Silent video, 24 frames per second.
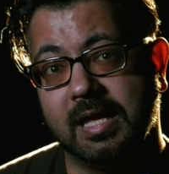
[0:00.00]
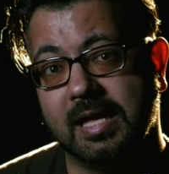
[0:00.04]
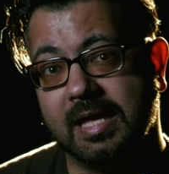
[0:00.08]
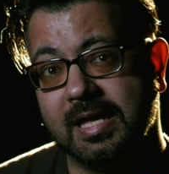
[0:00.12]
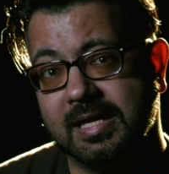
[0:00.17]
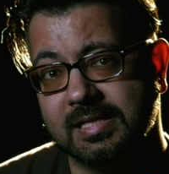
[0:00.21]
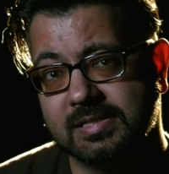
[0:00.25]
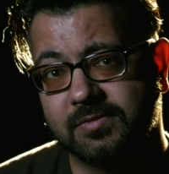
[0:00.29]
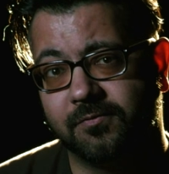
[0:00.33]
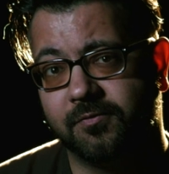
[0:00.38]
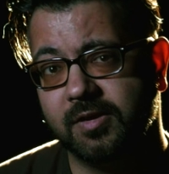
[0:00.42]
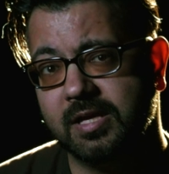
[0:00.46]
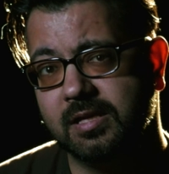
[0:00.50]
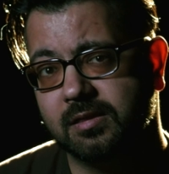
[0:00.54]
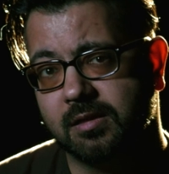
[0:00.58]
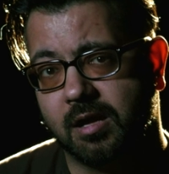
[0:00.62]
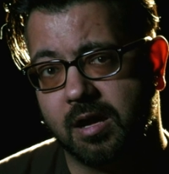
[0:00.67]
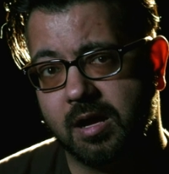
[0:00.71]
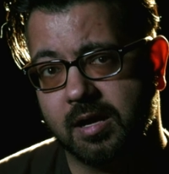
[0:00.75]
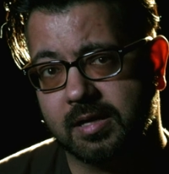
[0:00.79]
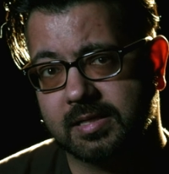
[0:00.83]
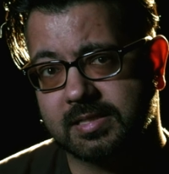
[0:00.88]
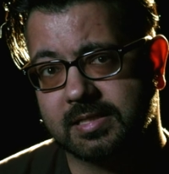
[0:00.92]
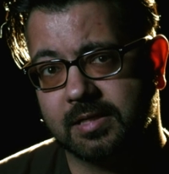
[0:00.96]
is
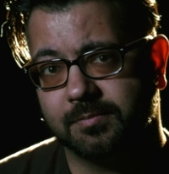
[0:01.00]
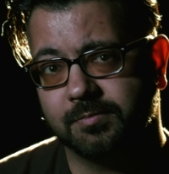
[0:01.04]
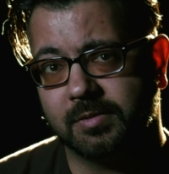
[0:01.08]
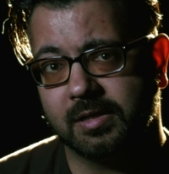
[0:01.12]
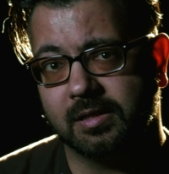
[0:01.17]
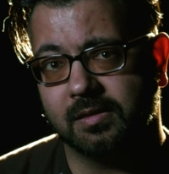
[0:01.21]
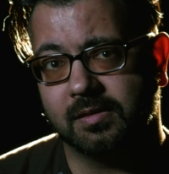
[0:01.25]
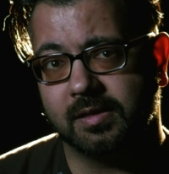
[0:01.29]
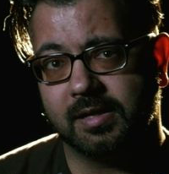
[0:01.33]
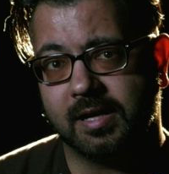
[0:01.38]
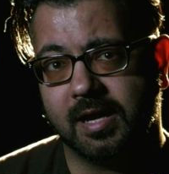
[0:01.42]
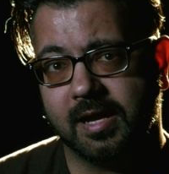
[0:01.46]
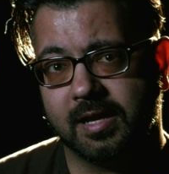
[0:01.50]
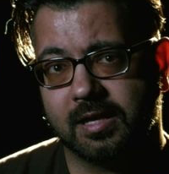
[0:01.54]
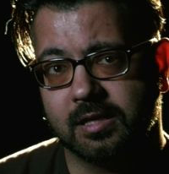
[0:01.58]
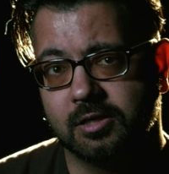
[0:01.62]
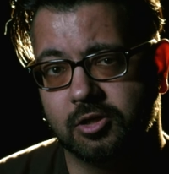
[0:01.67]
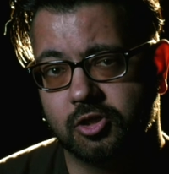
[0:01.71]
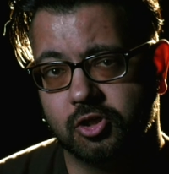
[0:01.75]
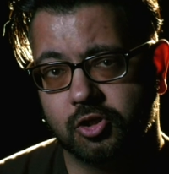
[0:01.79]
vlog something that I can